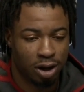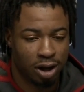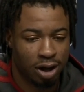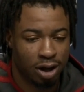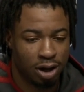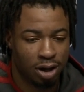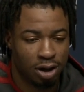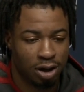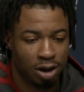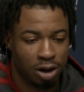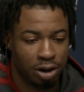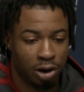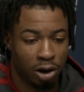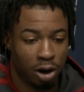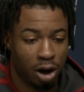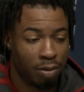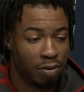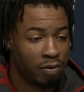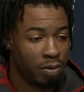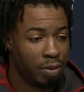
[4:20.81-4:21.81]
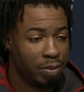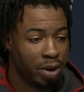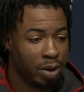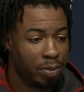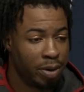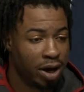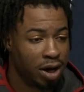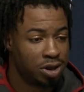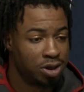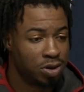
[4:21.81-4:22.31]
And, you know, coming from a
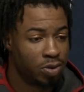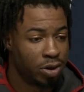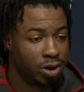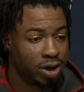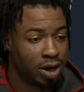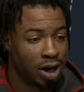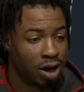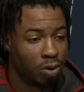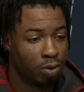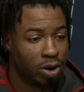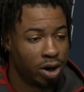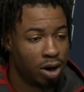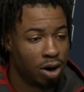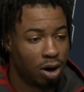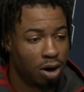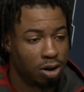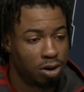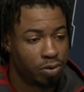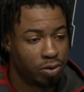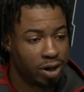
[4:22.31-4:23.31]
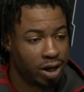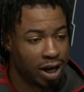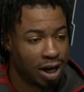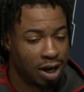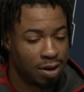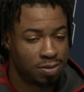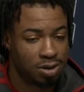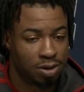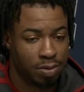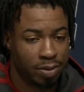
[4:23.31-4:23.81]
mid-major where you got to win all three
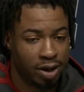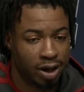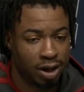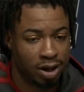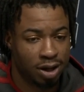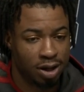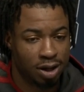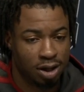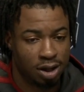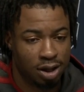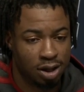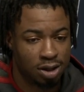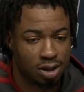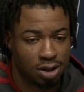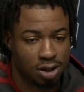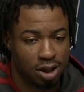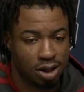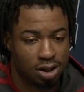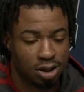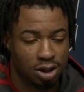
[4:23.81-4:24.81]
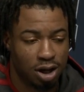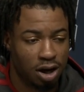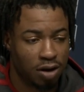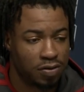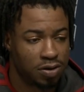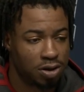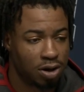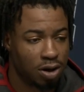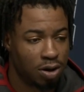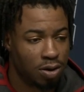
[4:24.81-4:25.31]
games to make it, it's tough.
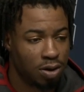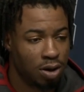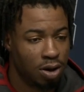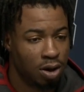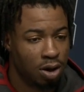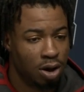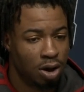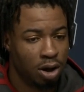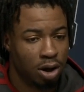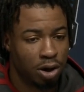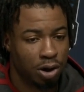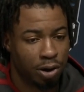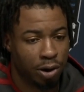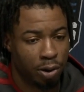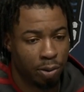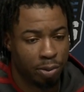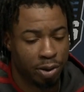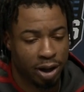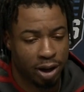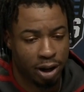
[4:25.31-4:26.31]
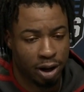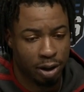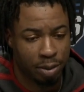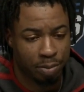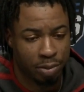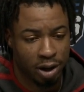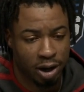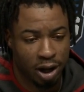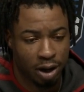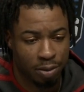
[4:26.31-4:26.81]
So, you know, being
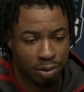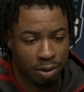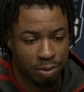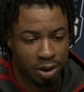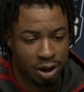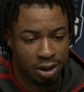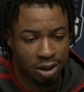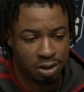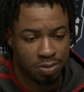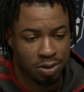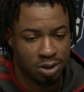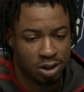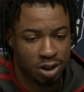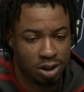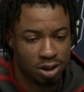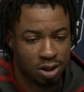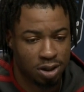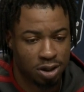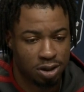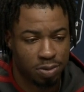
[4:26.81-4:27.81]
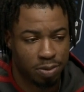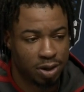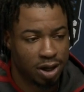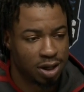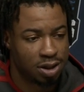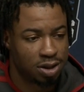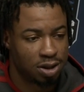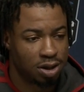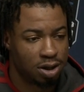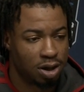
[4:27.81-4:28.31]
able to be in this position is a
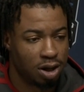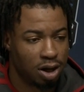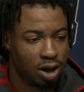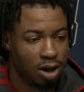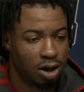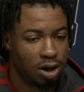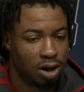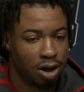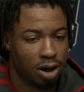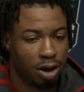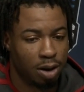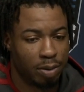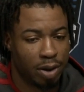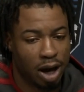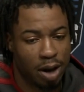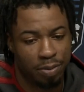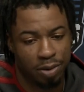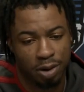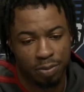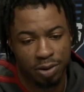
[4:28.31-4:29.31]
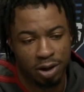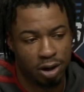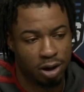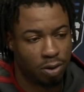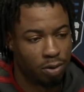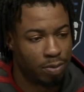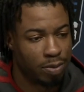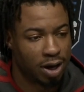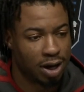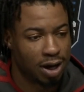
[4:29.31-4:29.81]
blessing, and I'm happy to be here
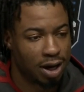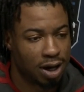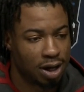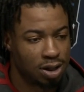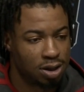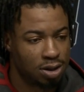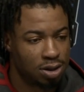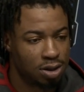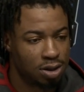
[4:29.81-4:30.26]
with my guys.